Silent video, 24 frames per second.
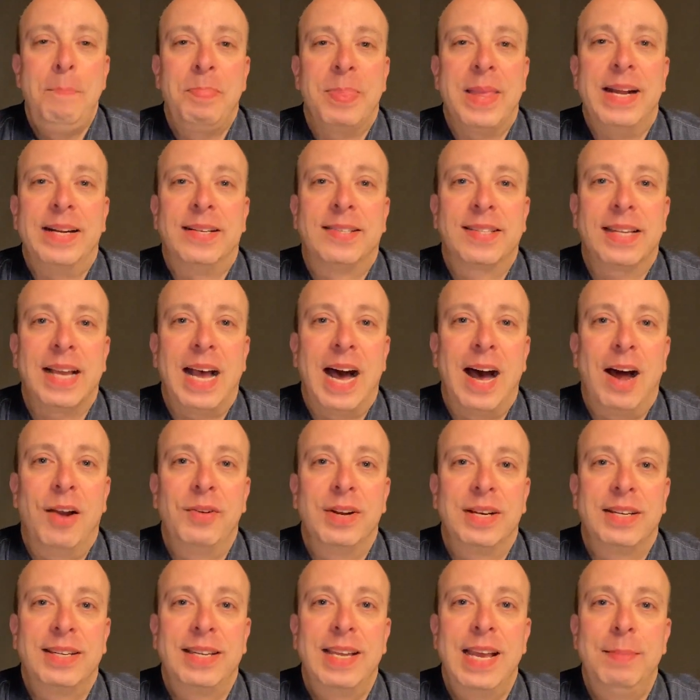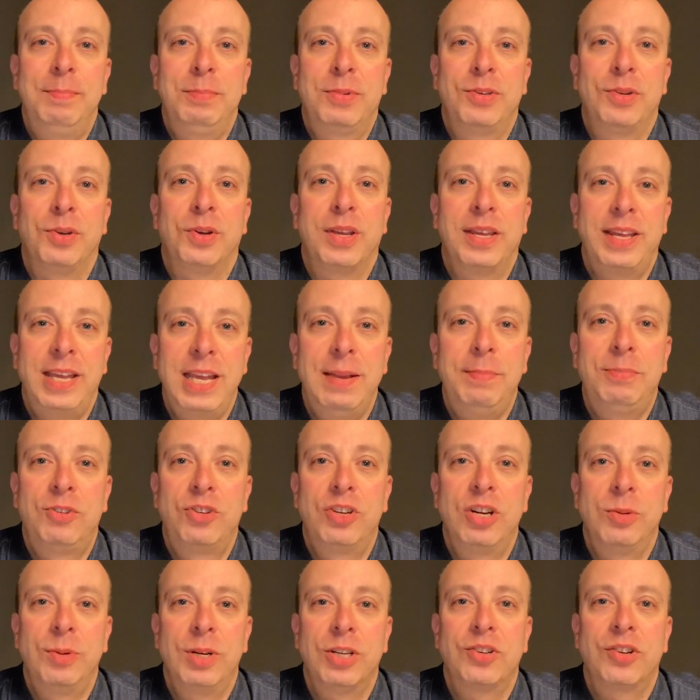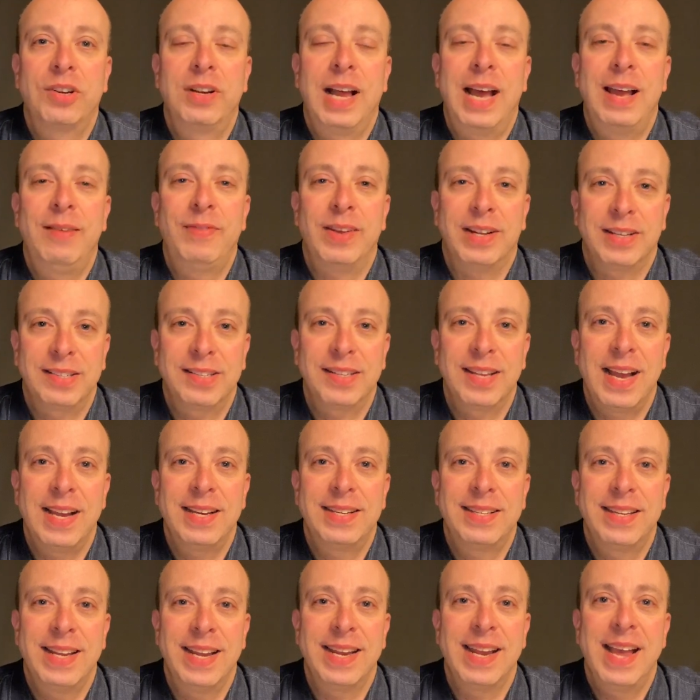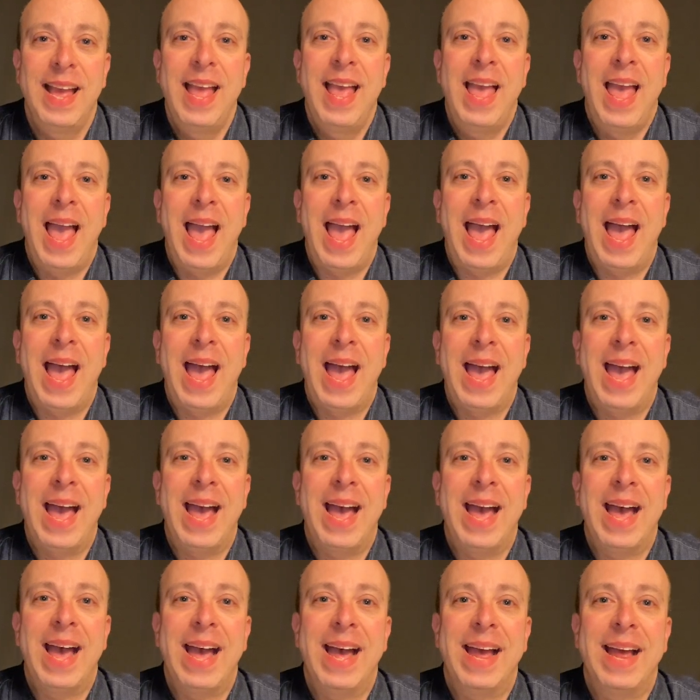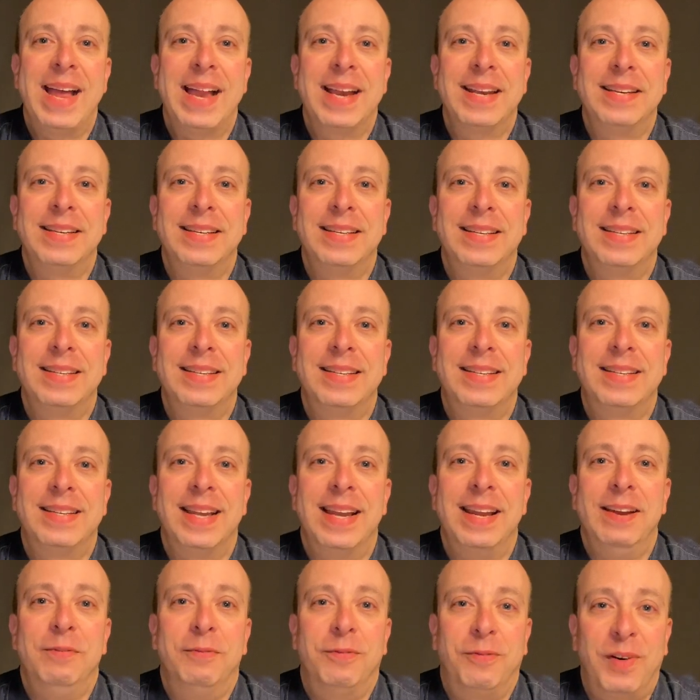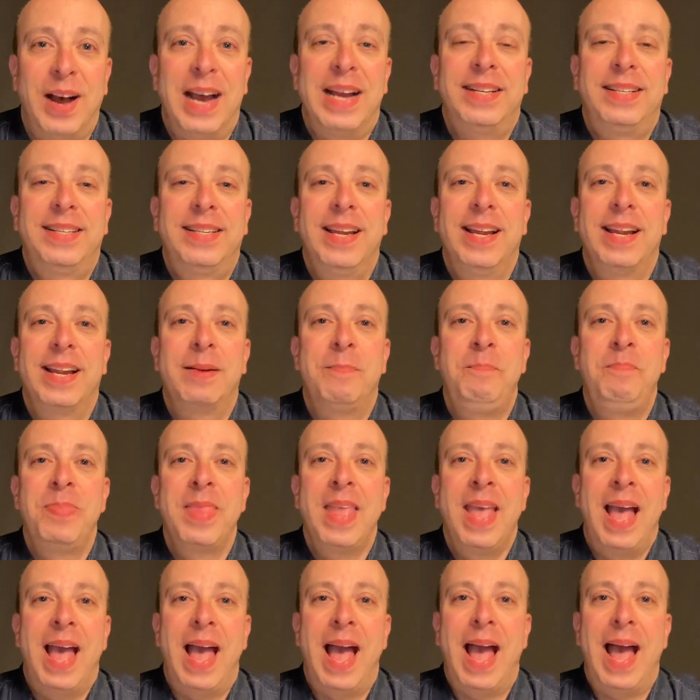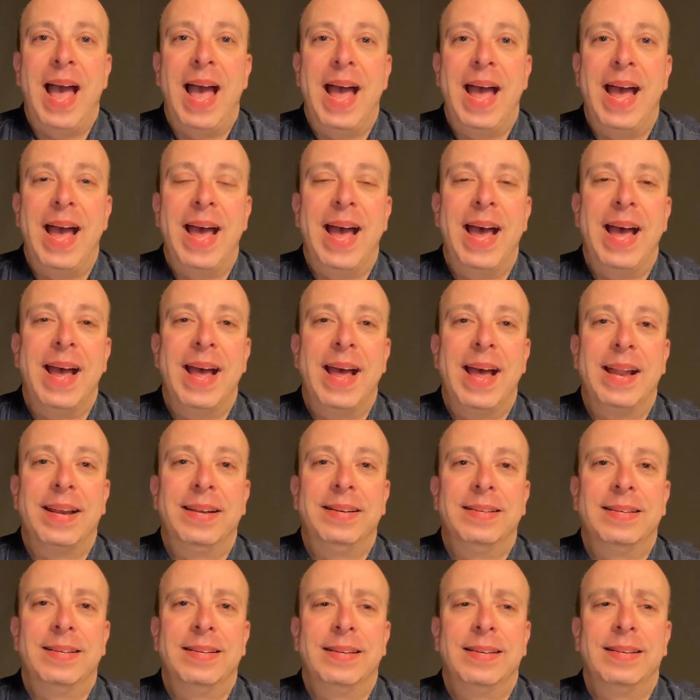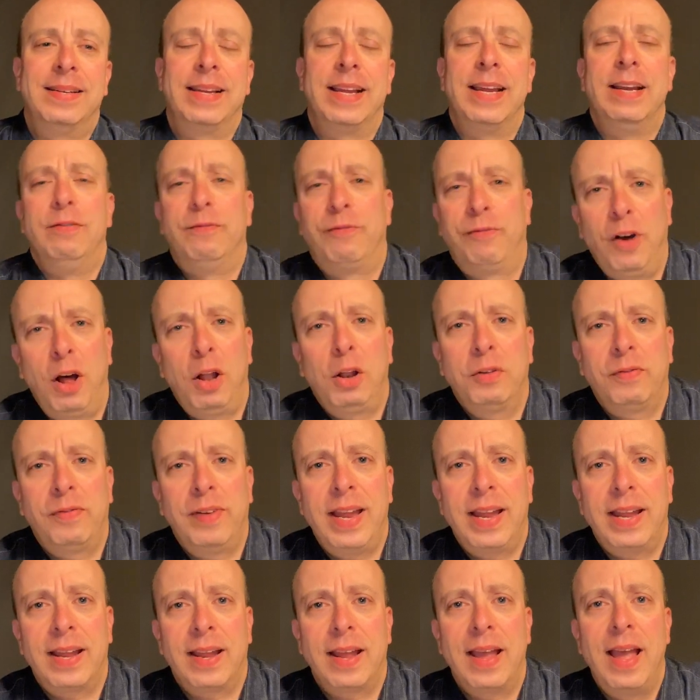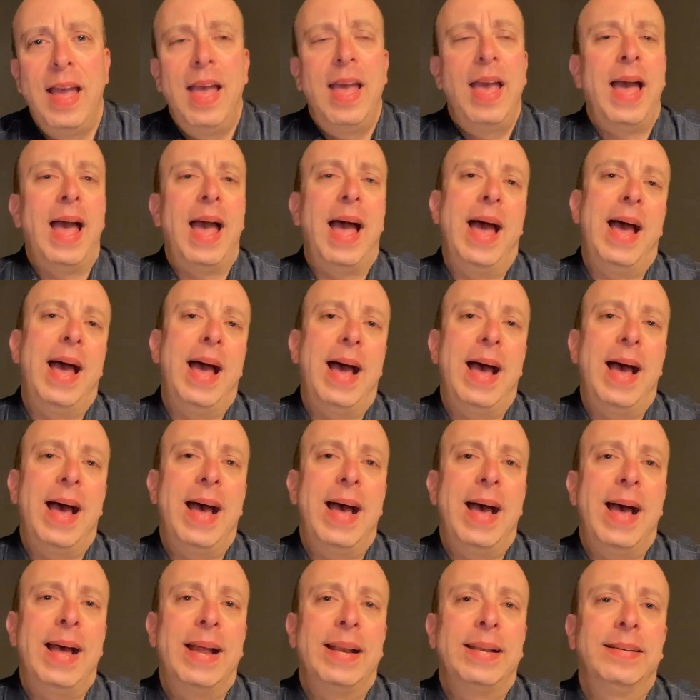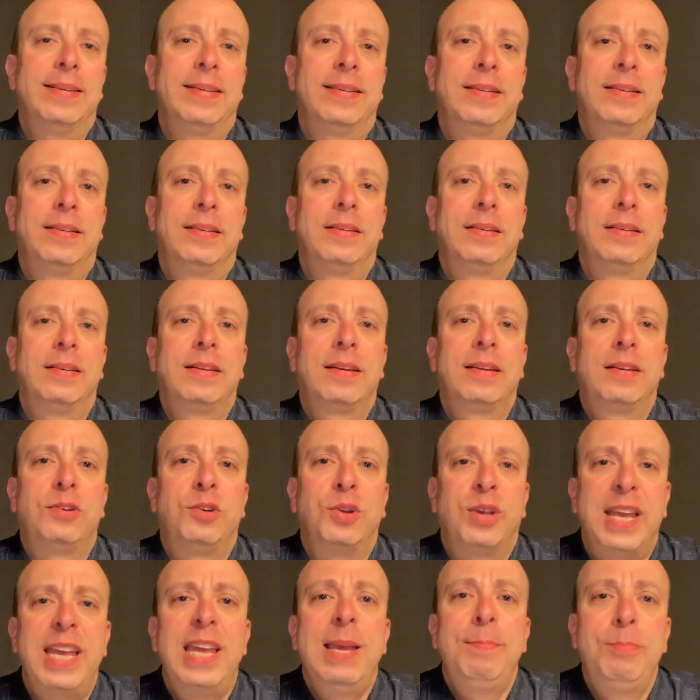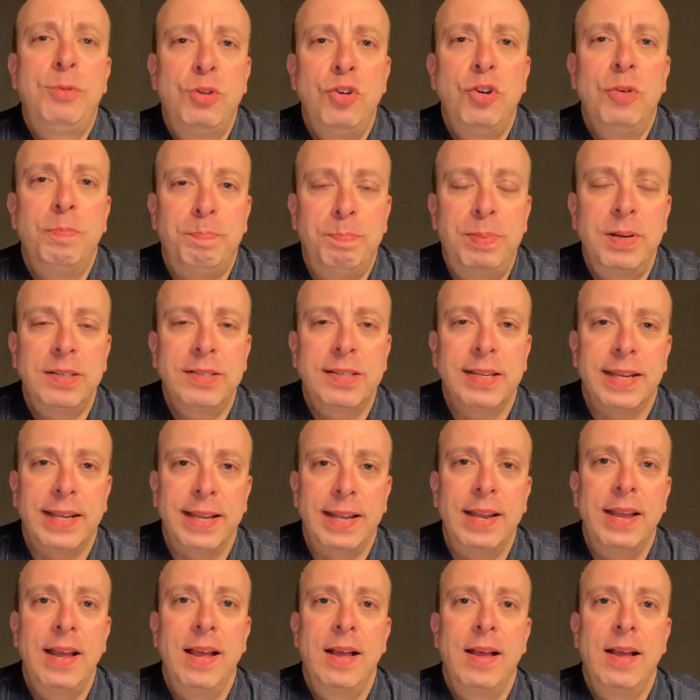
It's our attempt to keep Jewish life exciting and inviting and involving, and to keep you busy